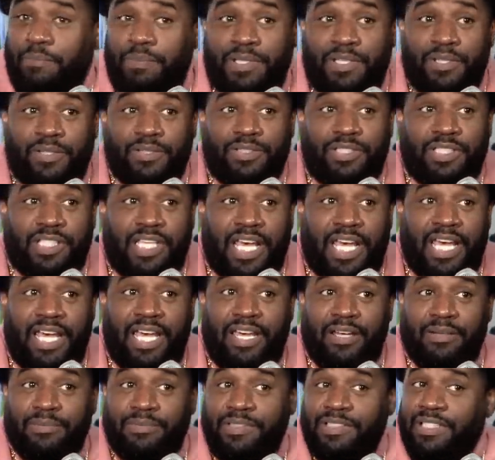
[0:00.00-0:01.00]
A about that? pure
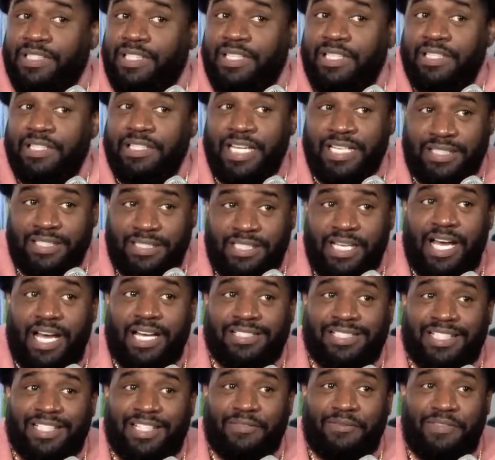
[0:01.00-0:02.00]
scab.
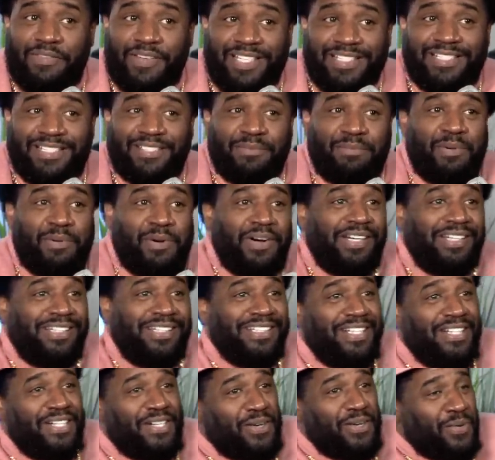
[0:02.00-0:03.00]
That's Toxic Avenger, boy.
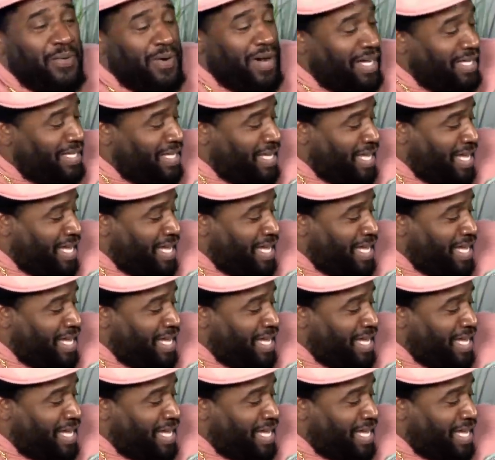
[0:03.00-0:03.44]
Oh, that is.